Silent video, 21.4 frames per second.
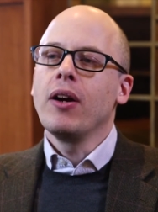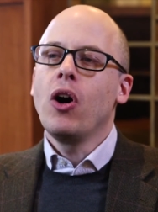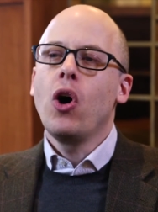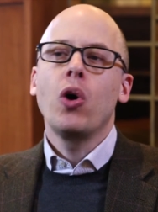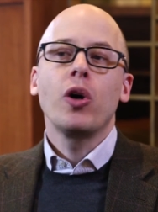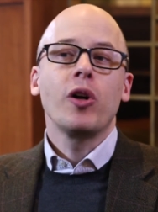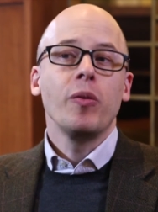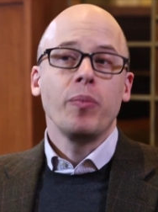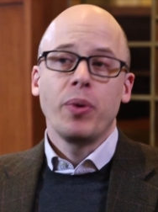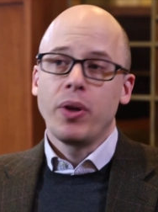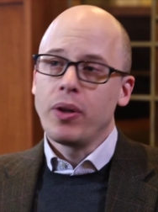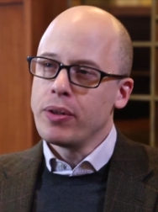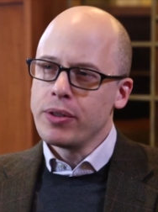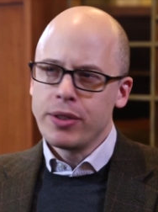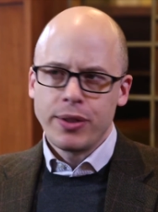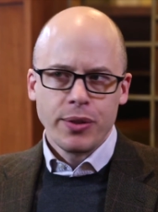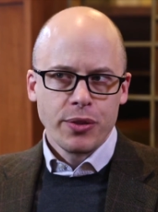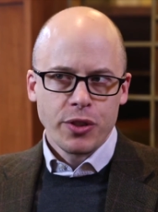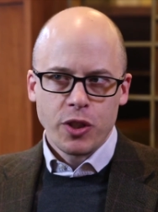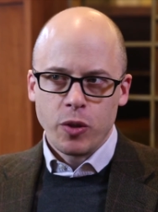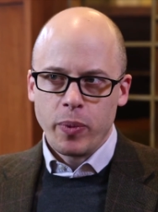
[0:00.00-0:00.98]
All
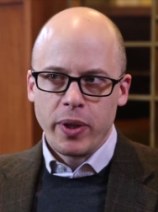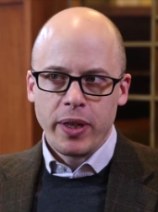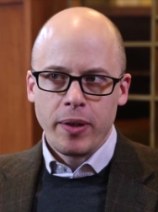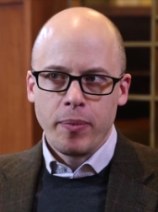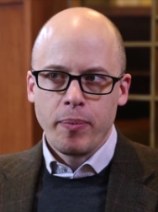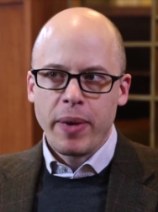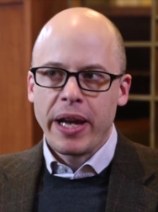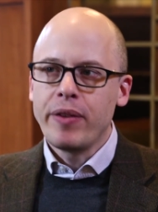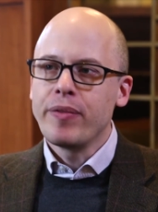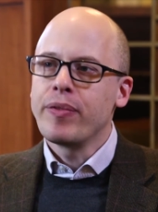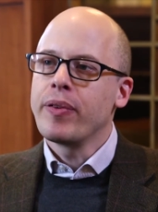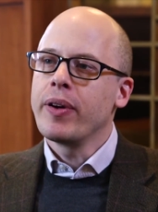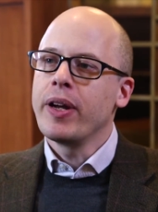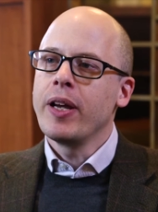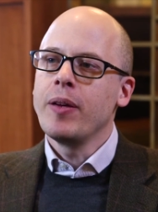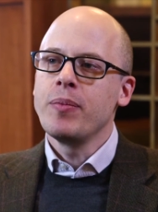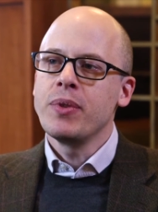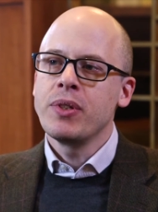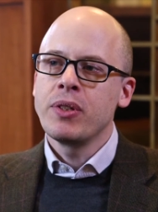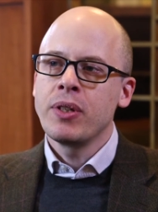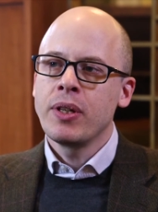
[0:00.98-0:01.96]
computers used to be
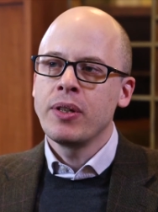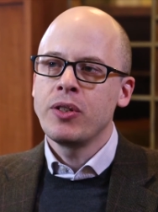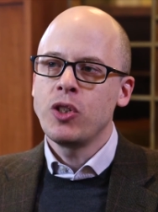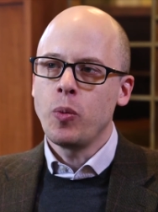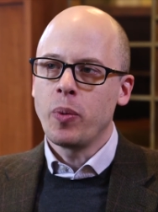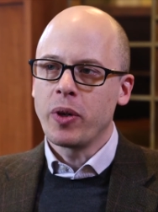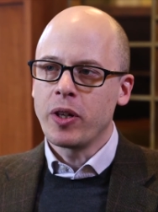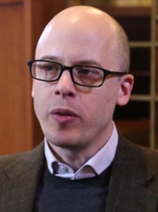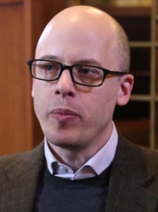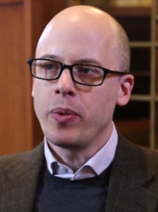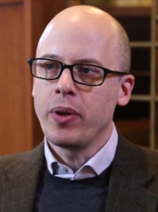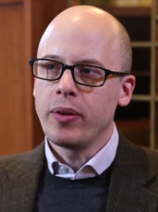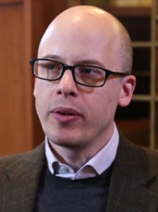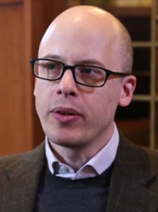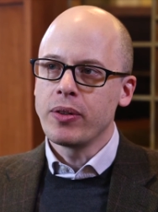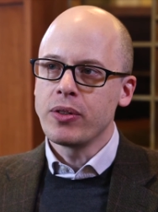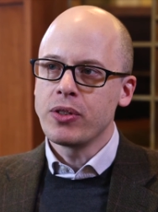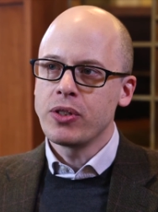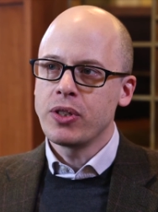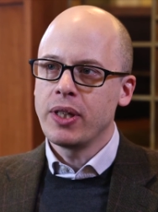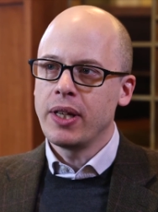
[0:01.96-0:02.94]
mainframes,
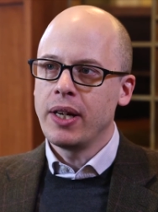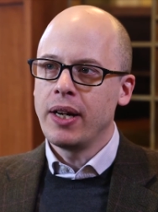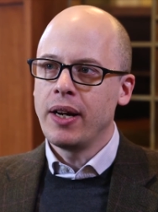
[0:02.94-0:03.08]
supercomputers.